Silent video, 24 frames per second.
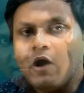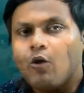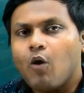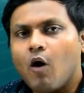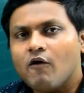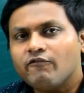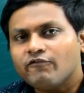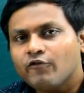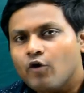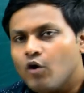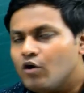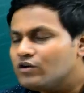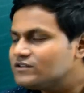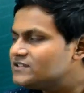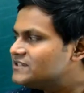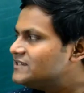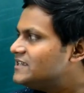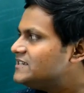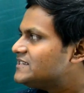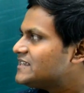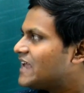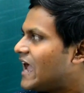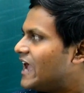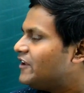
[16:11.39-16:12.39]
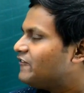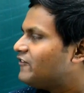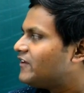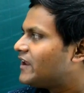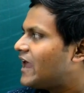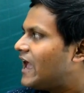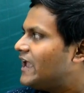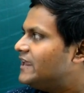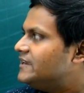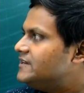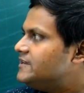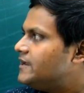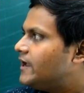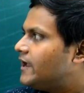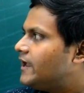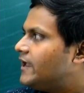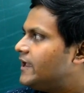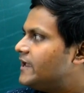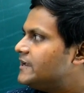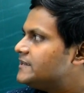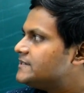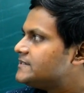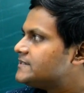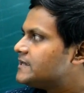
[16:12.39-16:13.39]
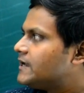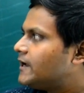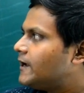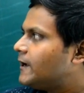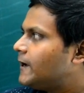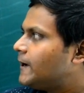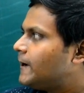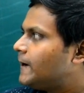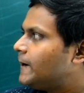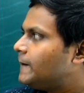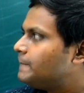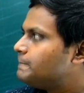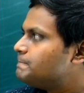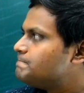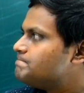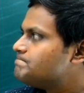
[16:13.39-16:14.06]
Now, of course, this kind of an idea is a